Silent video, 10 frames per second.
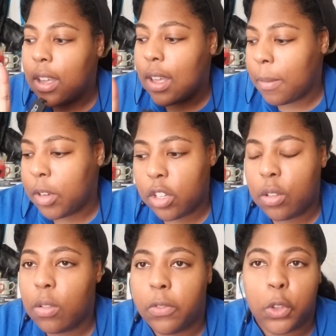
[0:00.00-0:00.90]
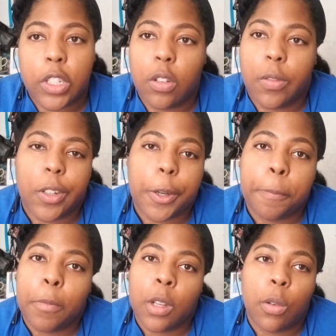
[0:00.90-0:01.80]
I'm gonna just do a voiceover
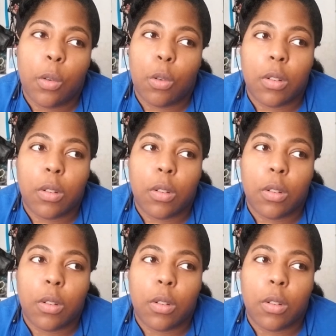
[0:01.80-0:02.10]
or